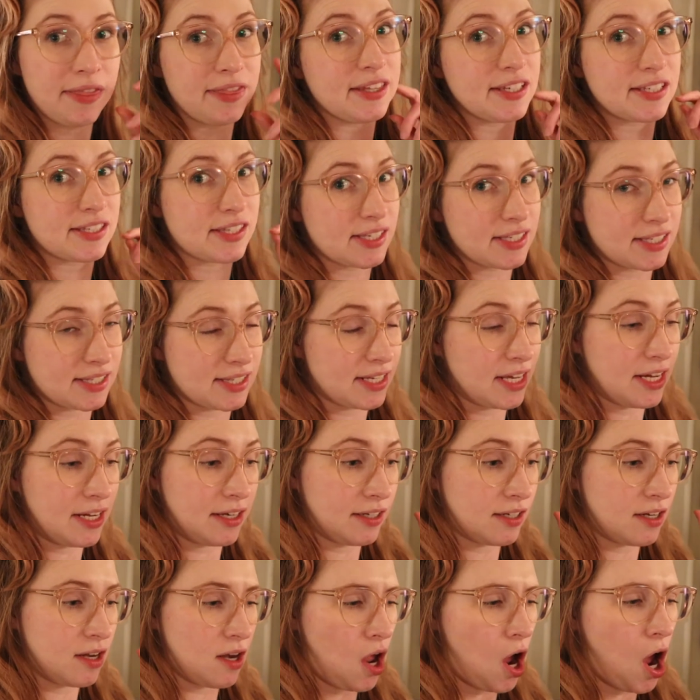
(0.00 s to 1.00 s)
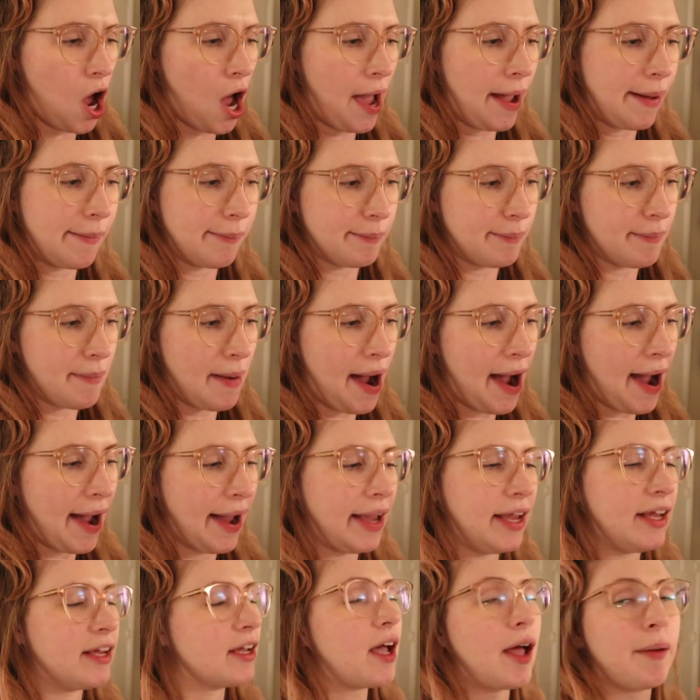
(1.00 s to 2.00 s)
This is like not
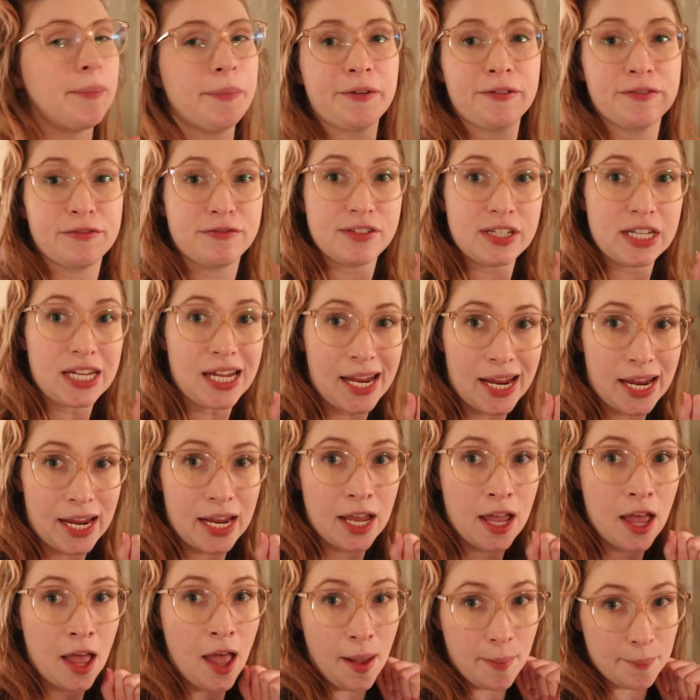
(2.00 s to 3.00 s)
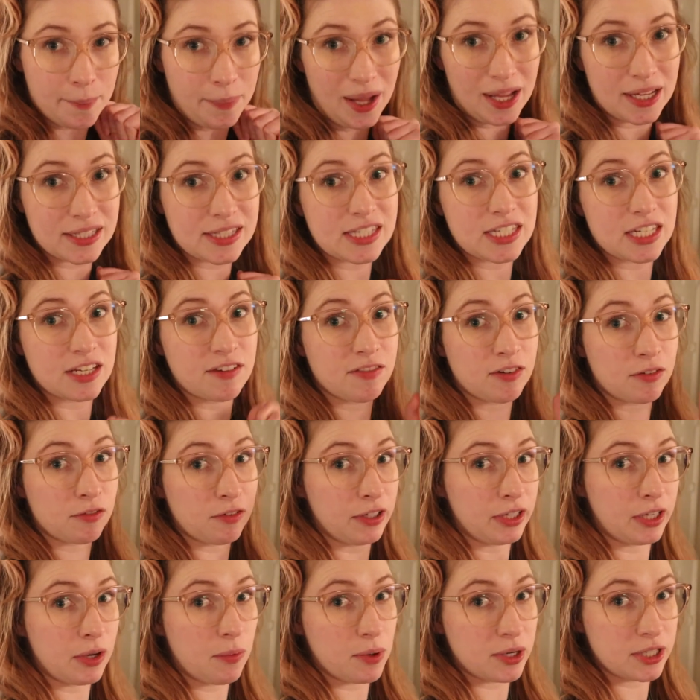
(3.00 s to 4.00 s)
my cup of tea, but Stephen
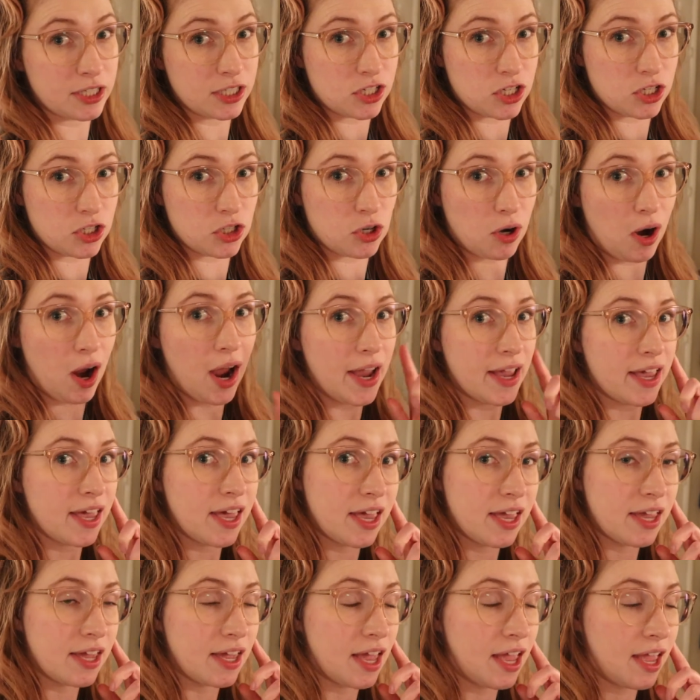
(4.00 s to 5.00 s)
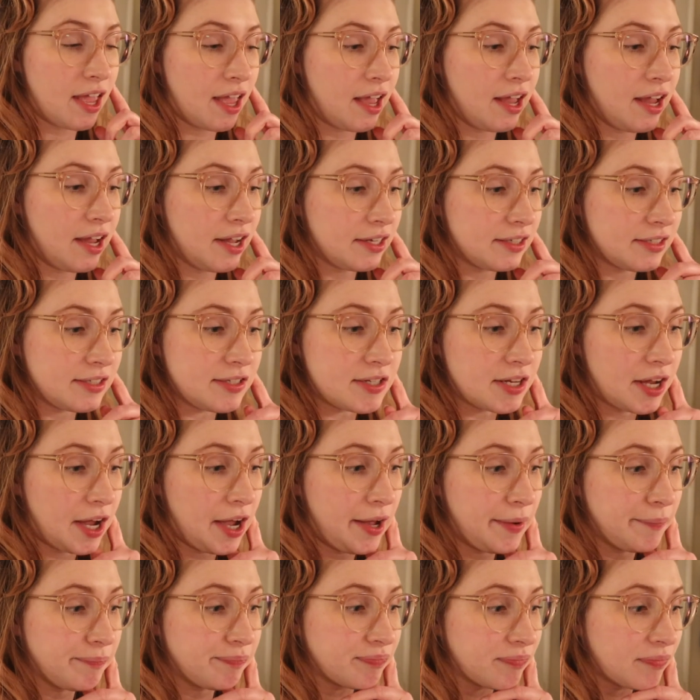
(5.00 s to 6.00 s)
really wanted to try it and
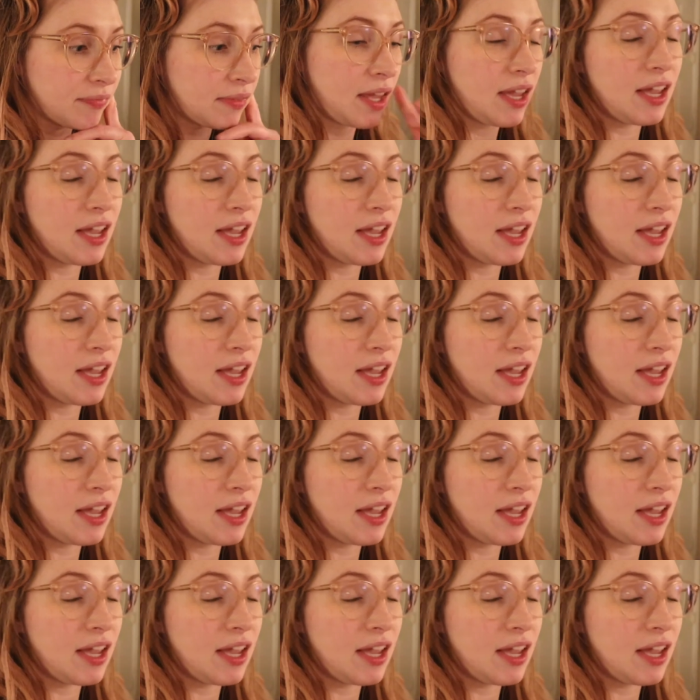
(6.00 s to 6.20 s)
um,